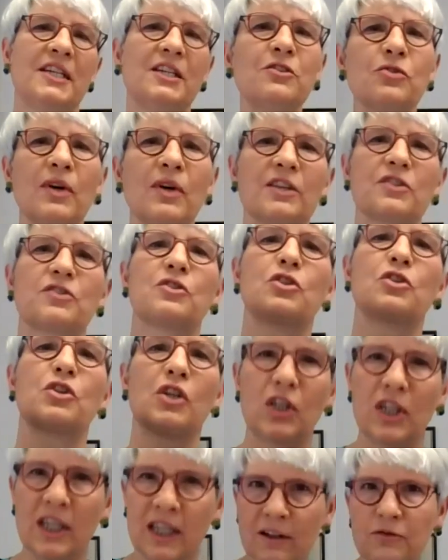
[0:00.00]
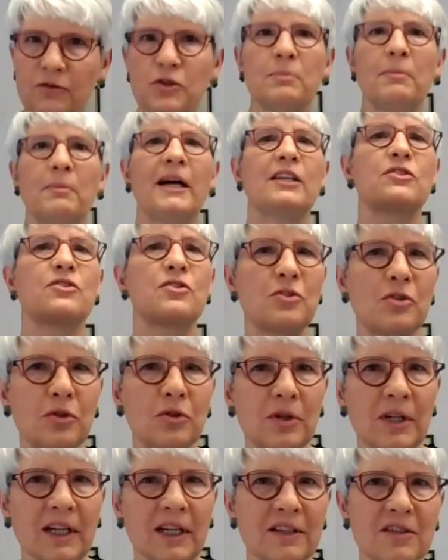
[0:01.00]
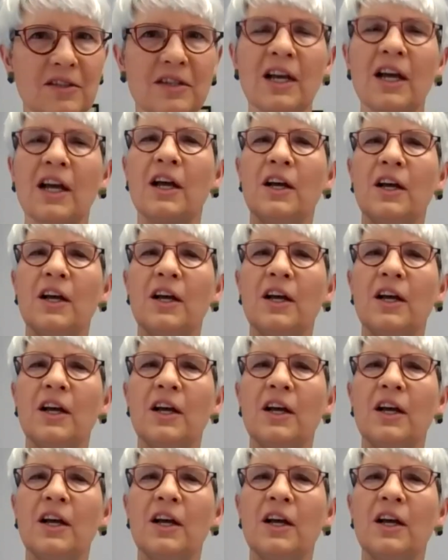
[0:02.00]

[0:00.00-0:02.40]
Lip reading: interest to give to my students